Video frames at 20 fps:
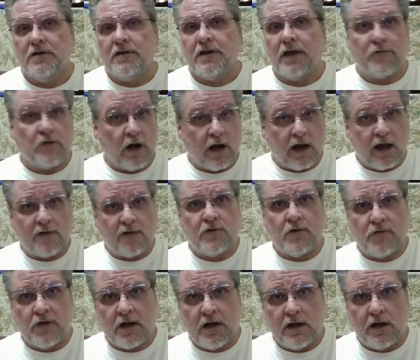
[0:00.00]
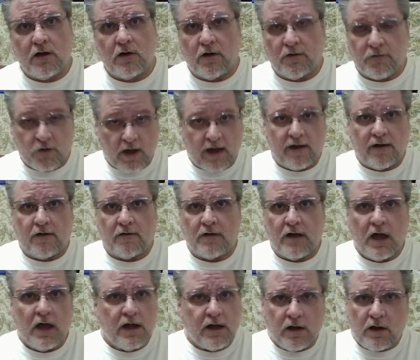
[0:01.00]
If you love the video, or if you have,
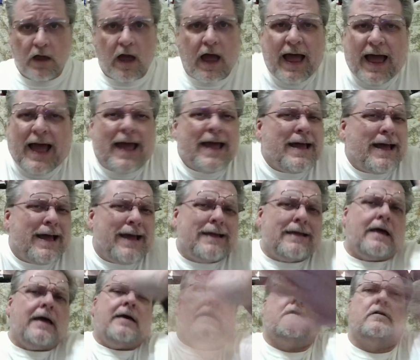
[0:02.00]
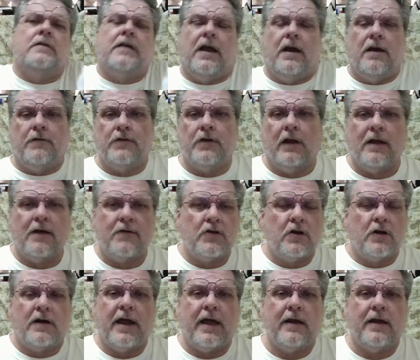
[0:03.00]
I don't care if you love it or
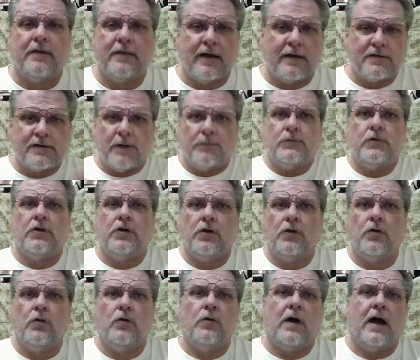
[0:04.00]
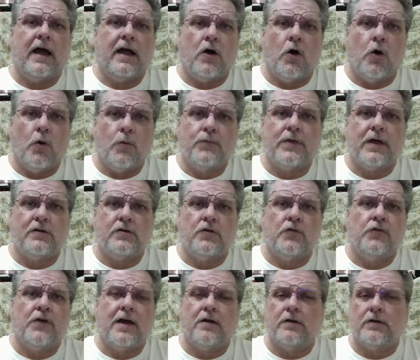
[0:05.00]
hate it, that's up to you. I hope that you
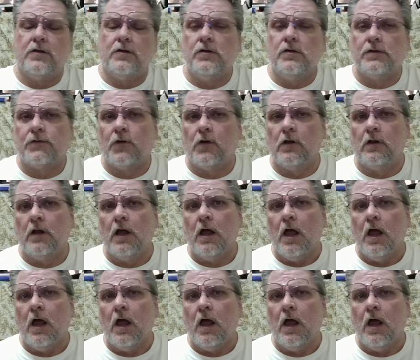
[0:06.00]
found it useful.